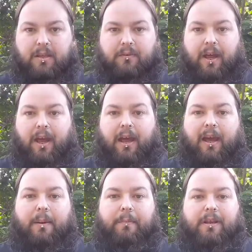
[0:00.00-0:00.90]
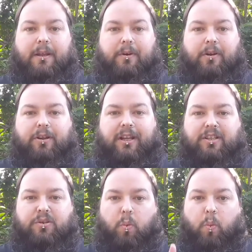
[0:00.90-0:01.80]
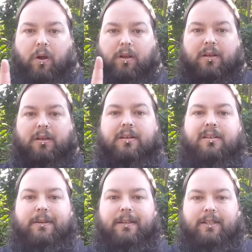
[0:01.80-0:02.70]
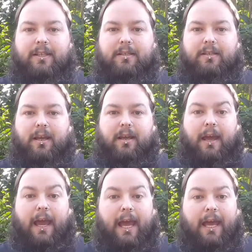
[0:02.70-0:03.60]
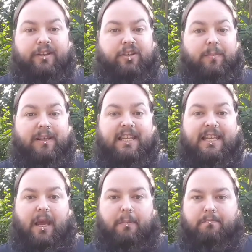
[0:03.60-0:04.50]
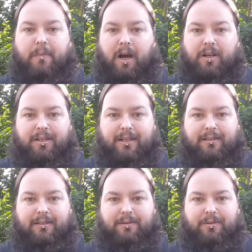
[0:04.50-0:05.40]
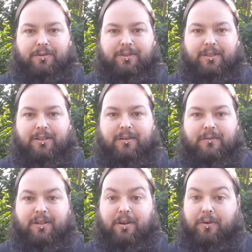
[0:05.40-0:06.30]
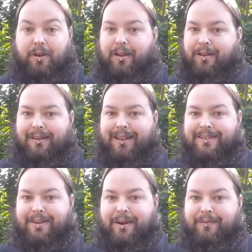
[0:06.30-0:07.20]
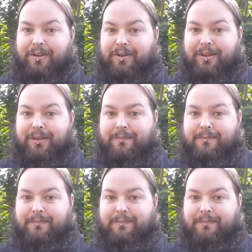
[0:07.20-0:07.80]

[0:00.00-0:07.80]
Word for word: So, but today we're going to look at just one species. Uh, that's going to be the marginated tortoise. So let's go have a look.